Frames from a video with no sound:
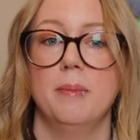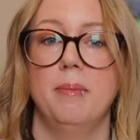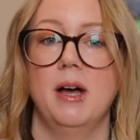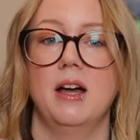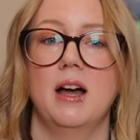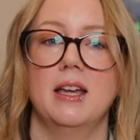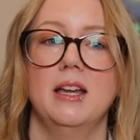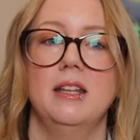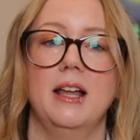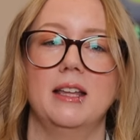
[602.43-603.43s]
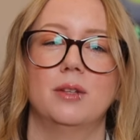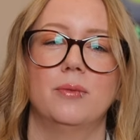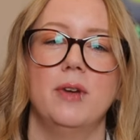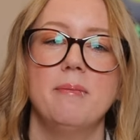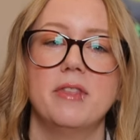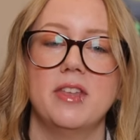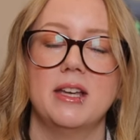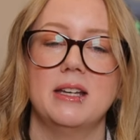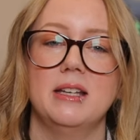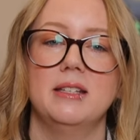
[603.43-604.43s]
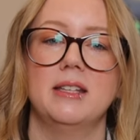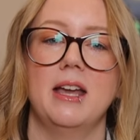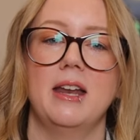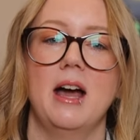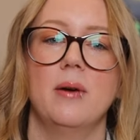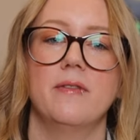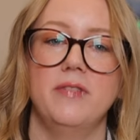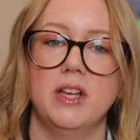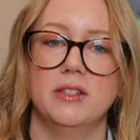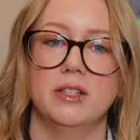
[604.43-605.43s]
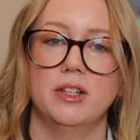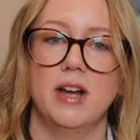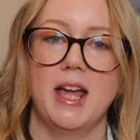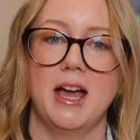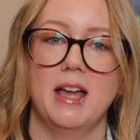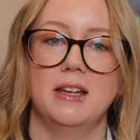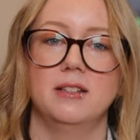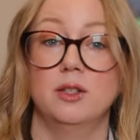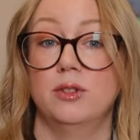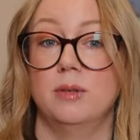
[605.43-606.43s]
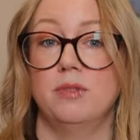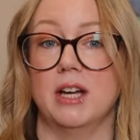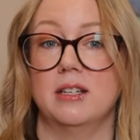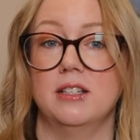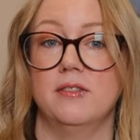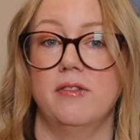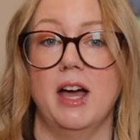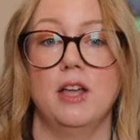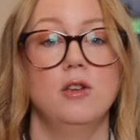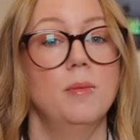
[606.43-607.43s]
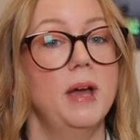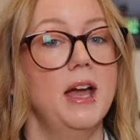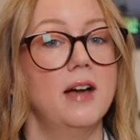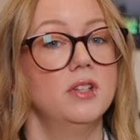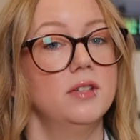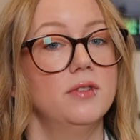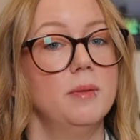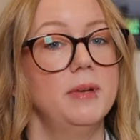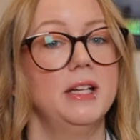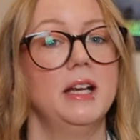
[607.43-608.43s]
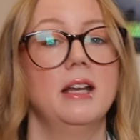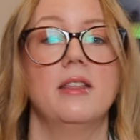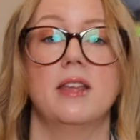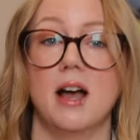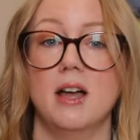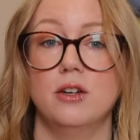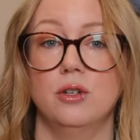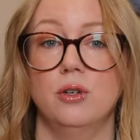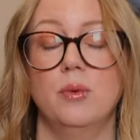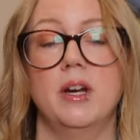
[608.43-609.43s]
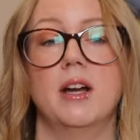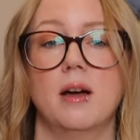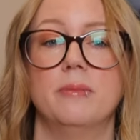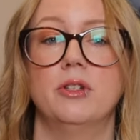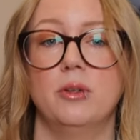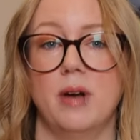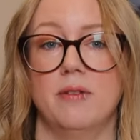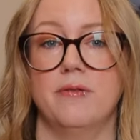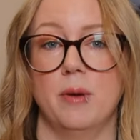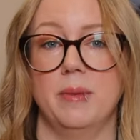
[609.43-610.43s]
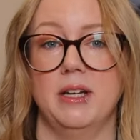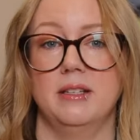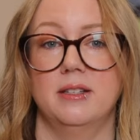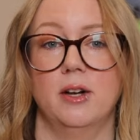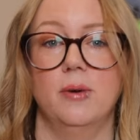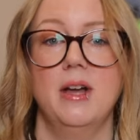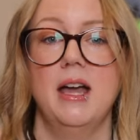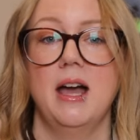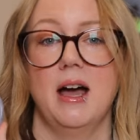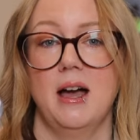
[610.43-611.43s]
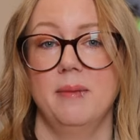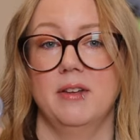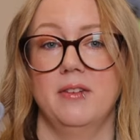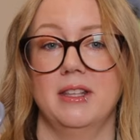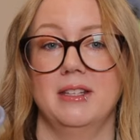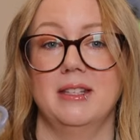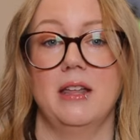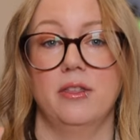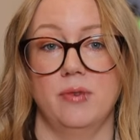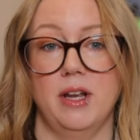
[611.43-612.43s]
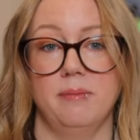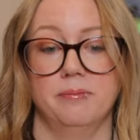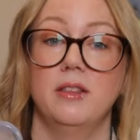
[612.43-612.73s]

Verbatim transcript: But again, like the rim thickness and how it feels in your hand is so subjective that you may have a different opinion than I do when it comes to how firm it is. So I'm giving this a three.